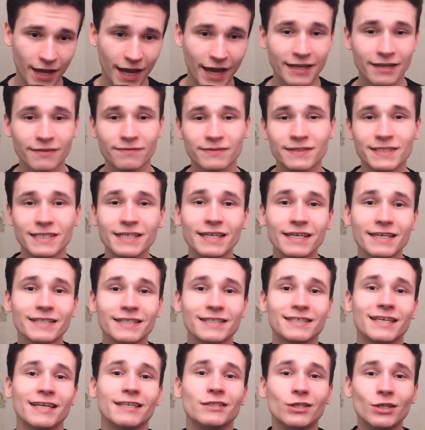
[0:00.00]
NFT
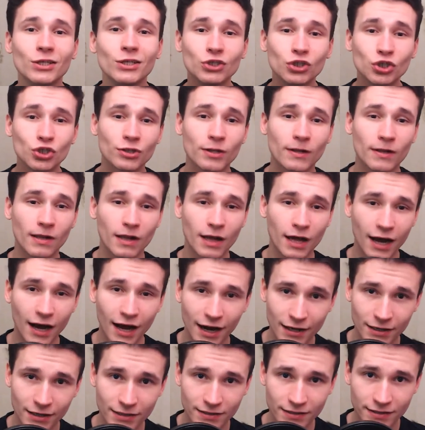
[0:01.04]
is a digital
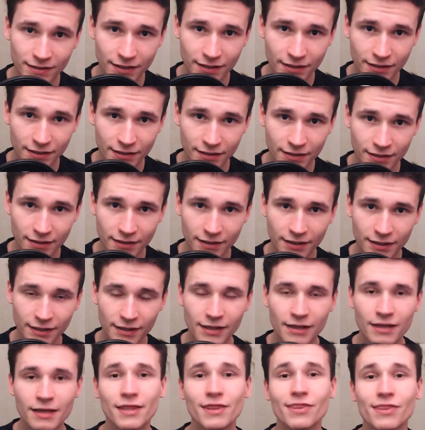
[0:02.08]
art
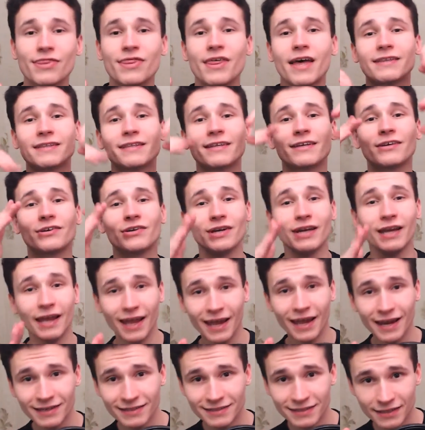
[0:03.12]
that
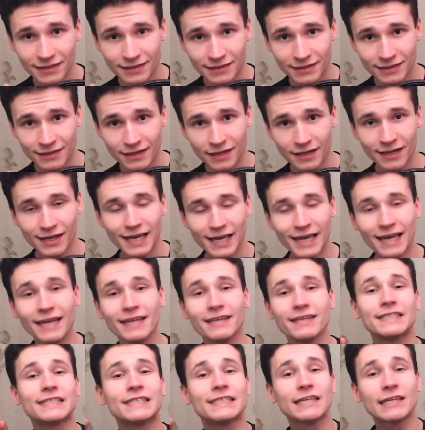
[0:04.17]
created in
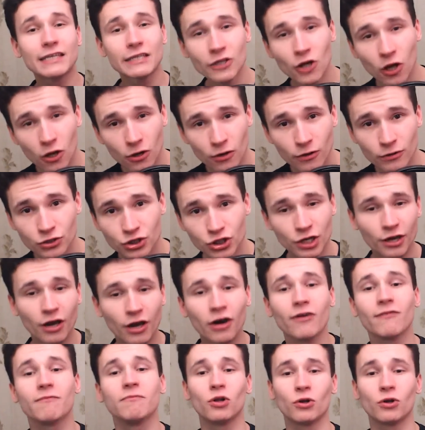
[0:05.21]
a technology
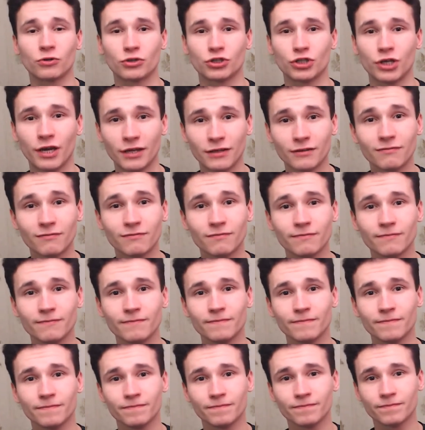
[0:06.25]
of blockchain.
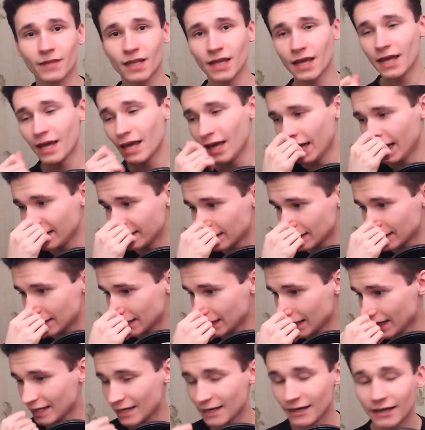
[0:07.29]
It is
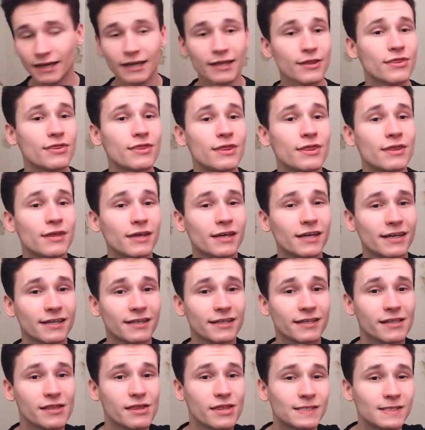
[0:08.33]
like th
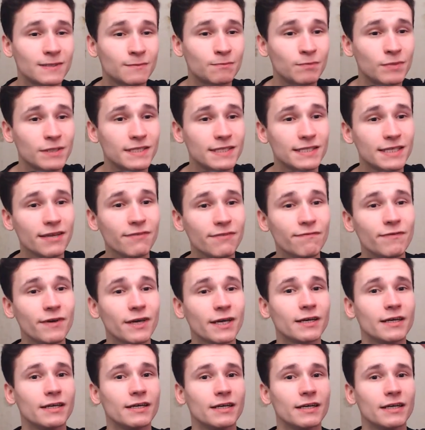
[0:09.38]
the
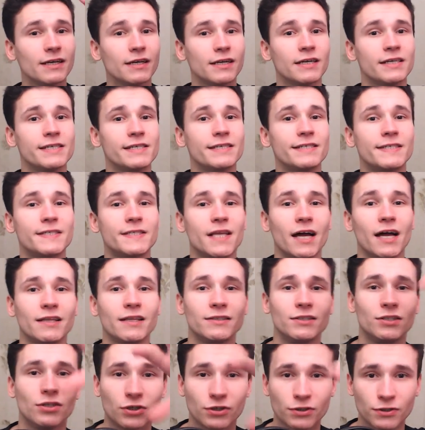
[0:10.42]
specific
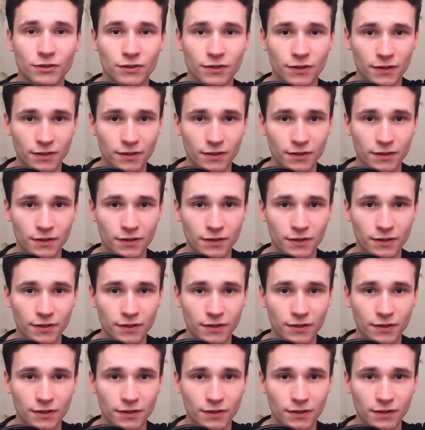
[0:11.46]
standard